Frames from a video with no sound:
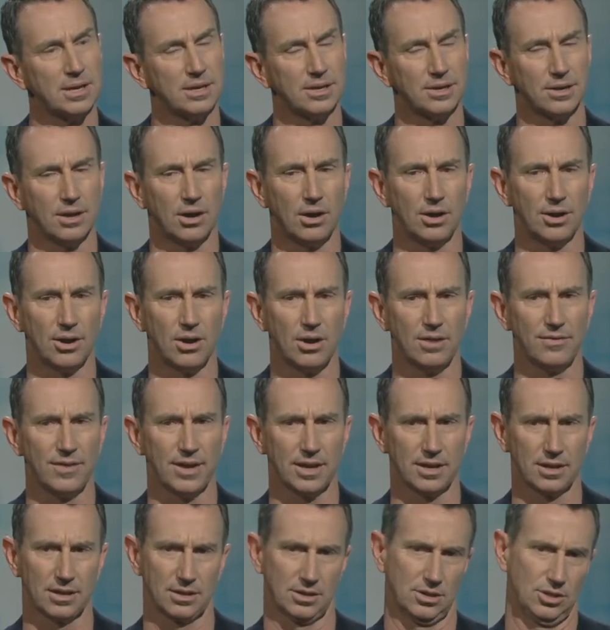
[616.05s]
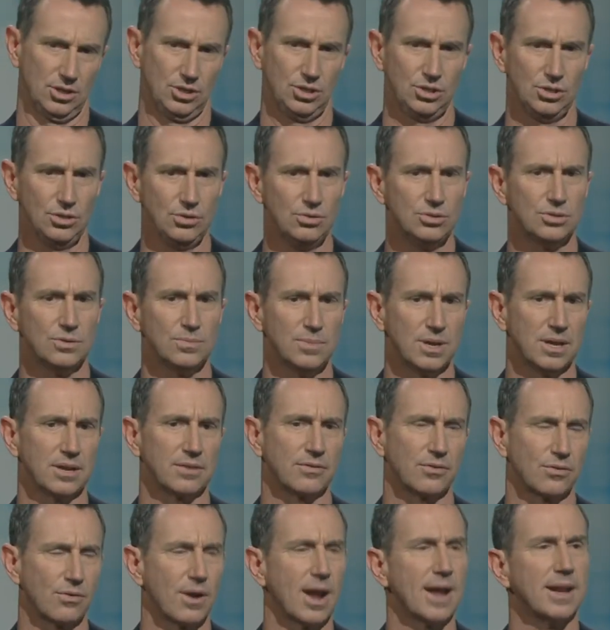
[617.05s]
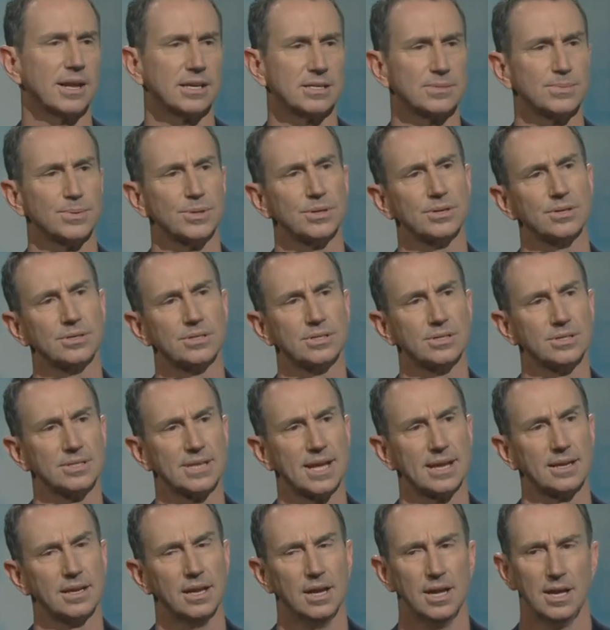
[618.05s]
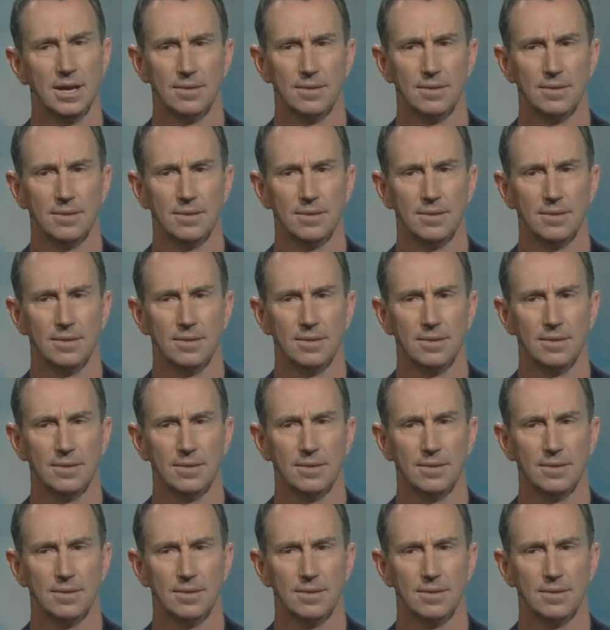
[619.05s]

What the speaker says: And I've had a huge amount of great experiences at